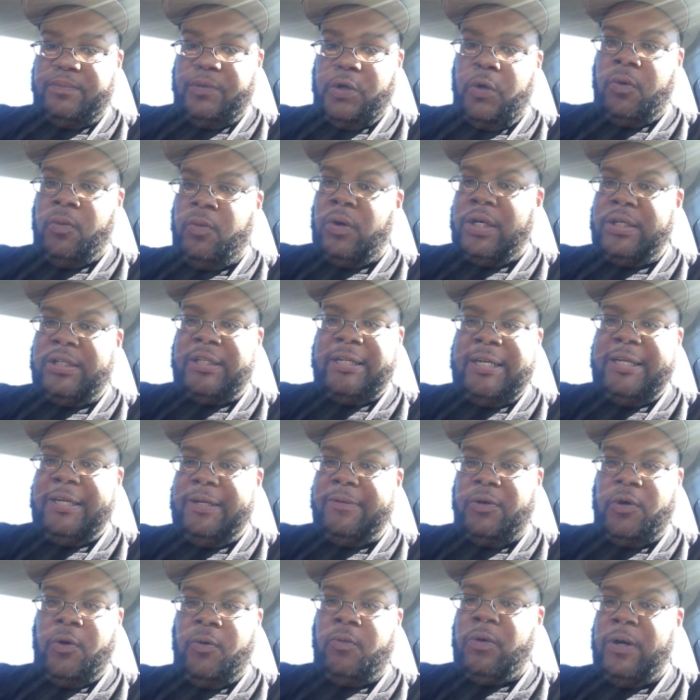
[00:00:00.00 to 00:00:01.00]
No one
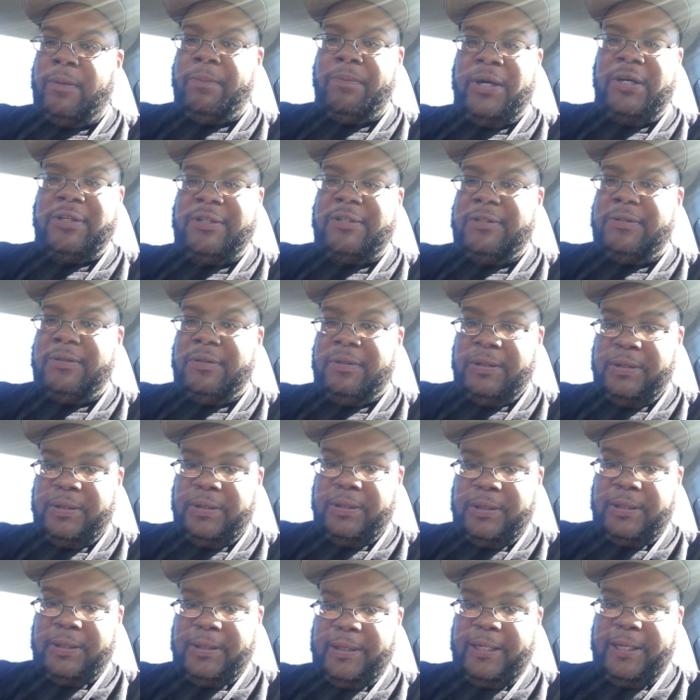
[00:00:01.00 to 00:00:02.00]
team, no one person
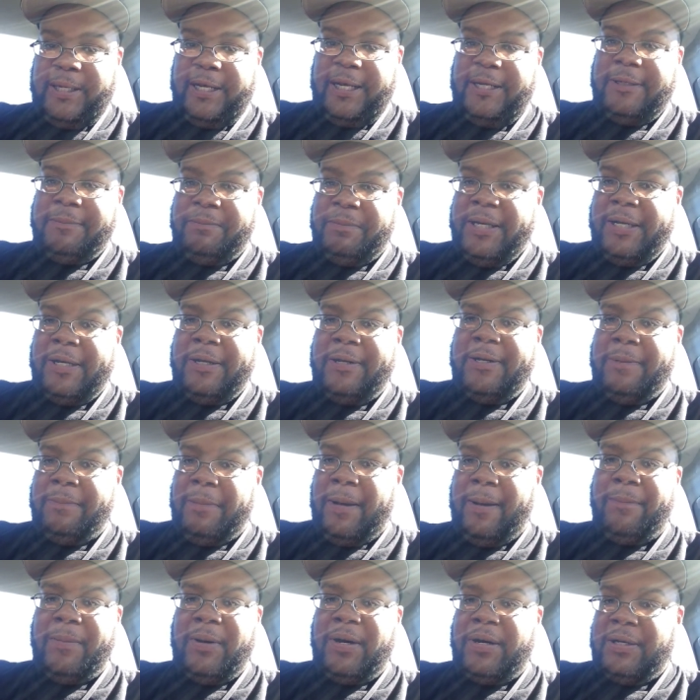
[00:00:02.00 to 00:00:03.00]
is bigger than
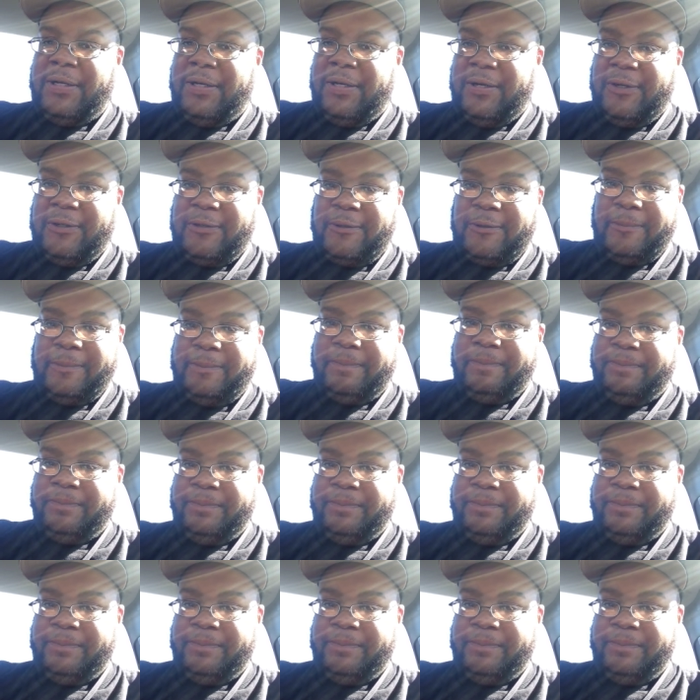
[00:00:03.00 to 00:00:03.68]
my Buccaneers.